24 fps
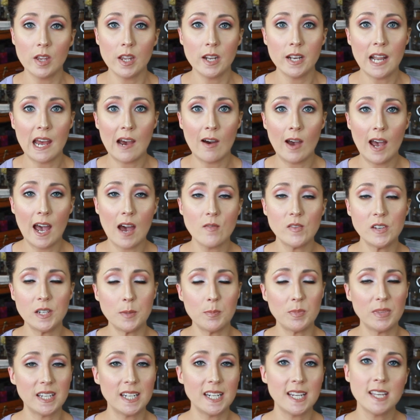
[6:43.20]
Now, having
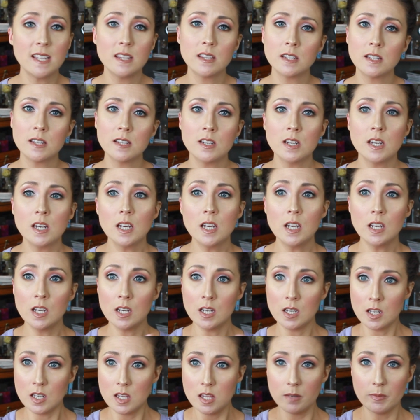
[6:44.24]
been in
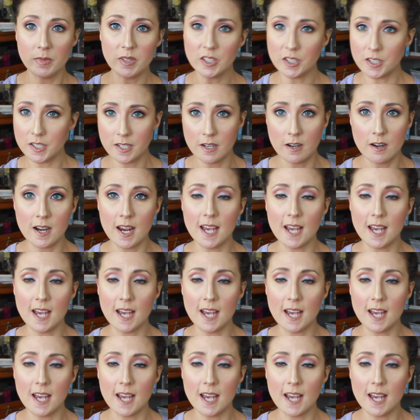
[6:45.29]
the military